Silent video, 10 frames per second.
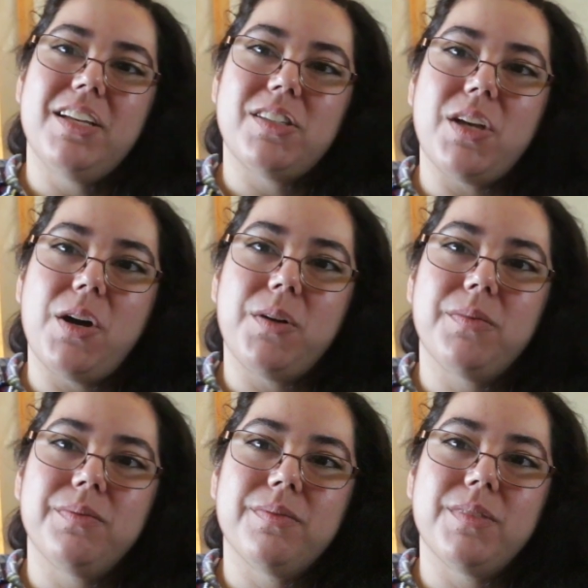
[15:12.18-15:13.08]
So
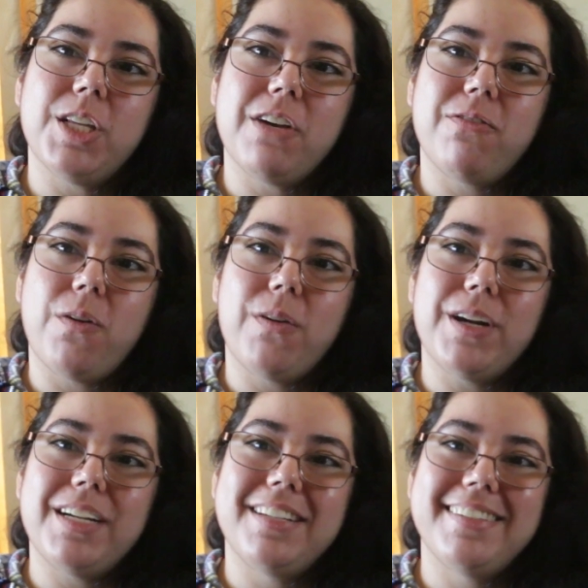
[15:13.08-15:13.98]
look
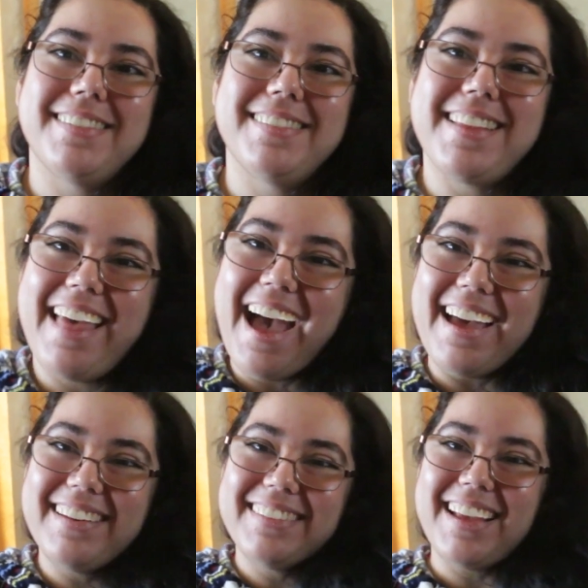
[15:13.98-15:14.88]
forward to
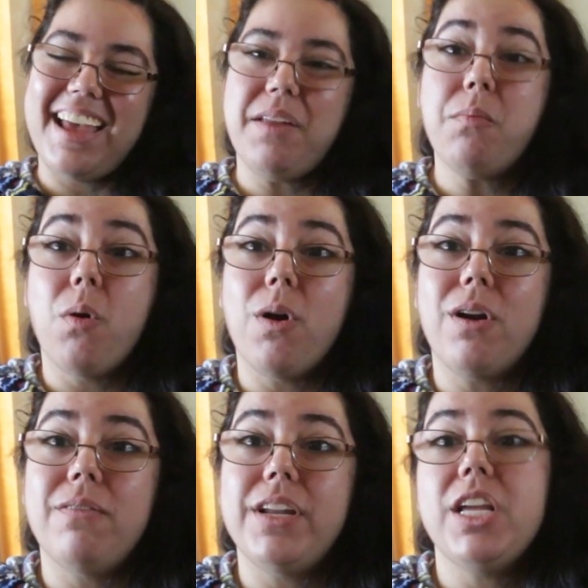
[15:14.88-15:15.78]
that and
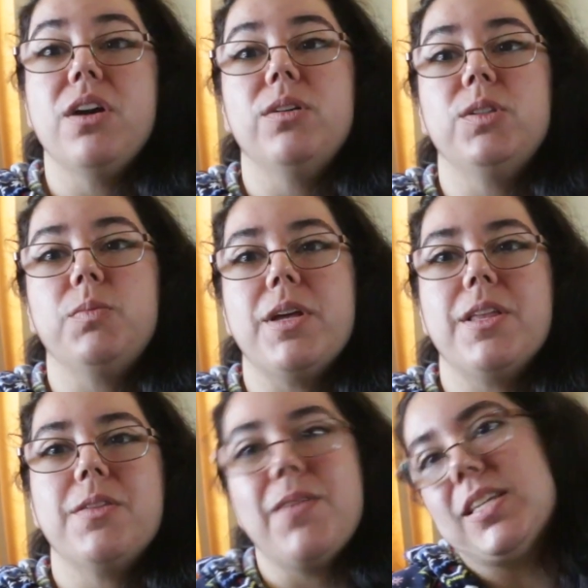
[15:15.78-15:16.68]
more videos with
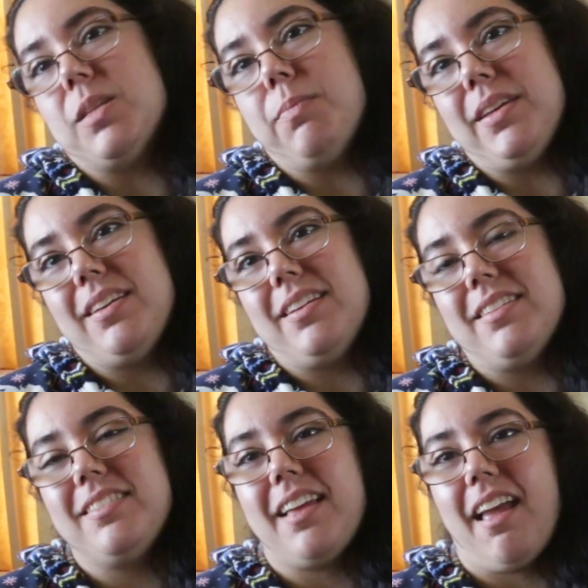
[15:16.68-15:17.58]

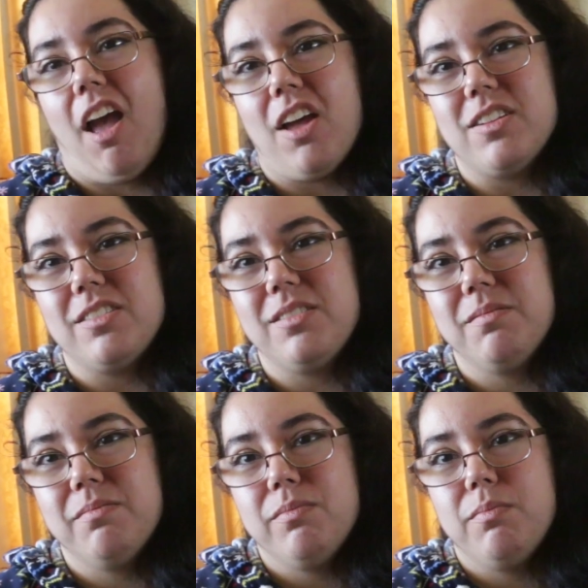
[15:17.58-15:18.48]
recipes and
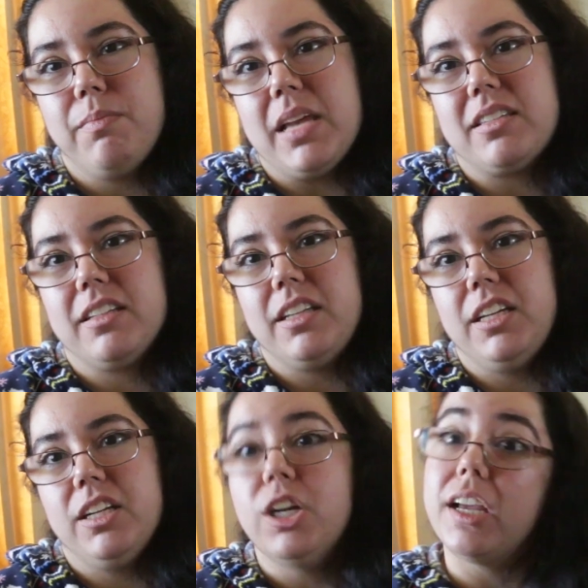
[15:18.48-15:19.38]

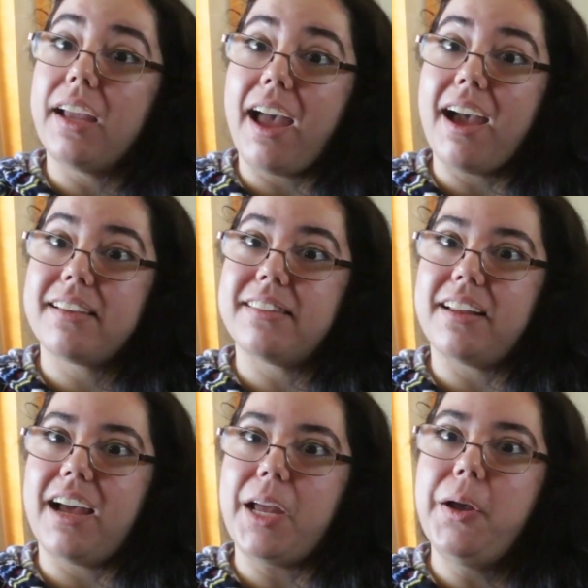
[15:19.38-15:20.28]
basically cooking hacks that
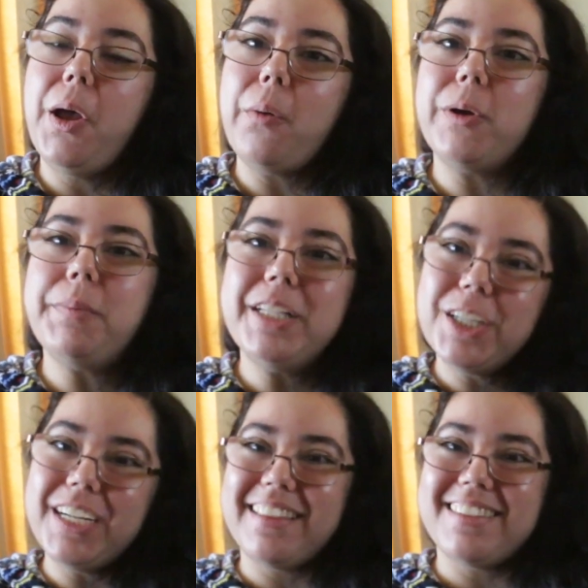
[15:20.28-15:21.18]
I will be
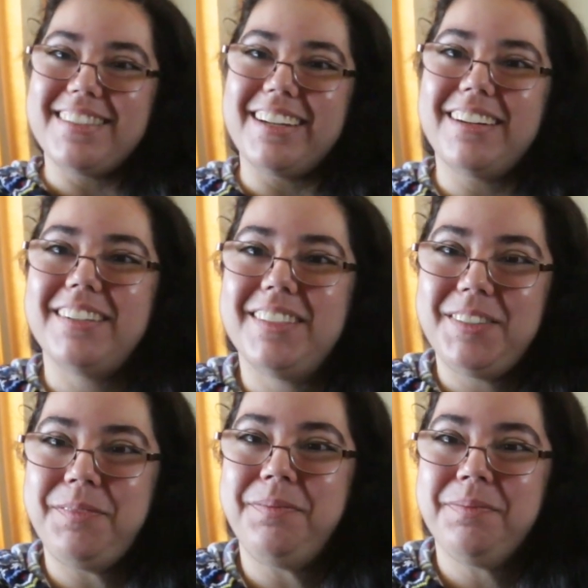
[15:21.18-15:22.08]
learning this year.
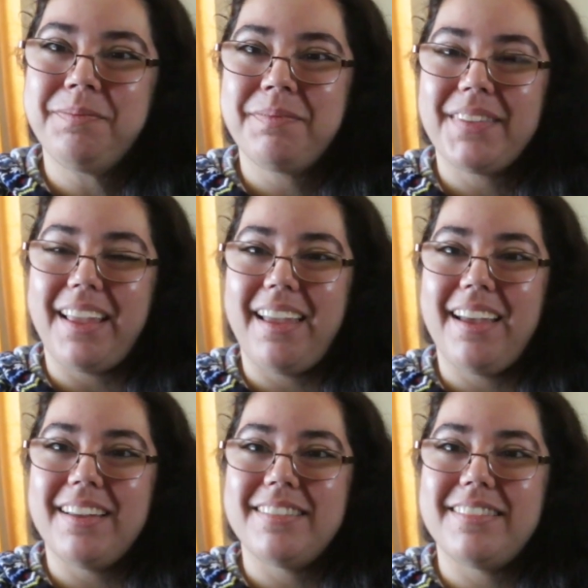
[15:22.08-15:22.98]

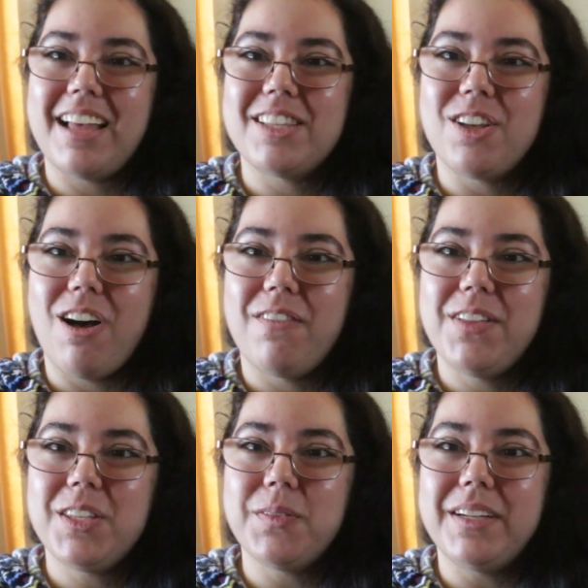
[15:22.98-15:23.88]
And that's all for
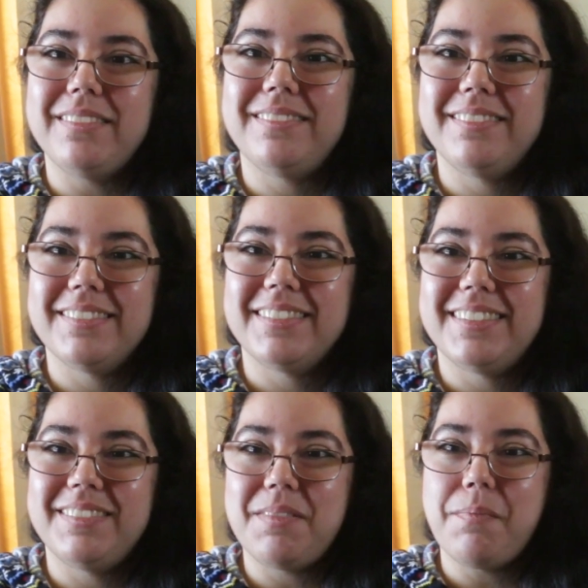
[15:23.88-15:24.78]
this one.
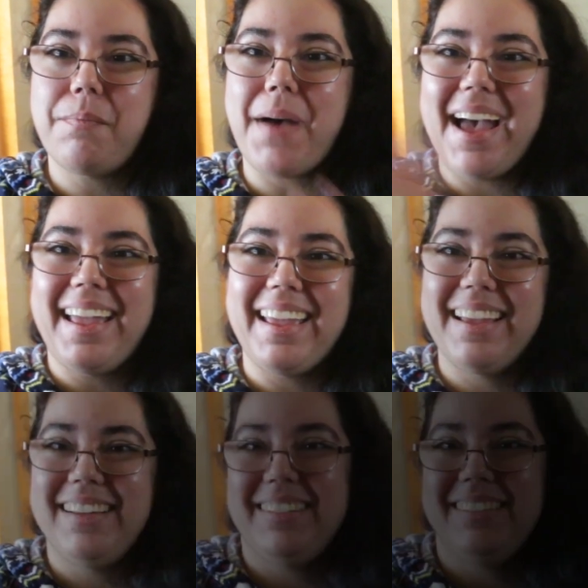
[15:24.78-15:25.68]
Bye!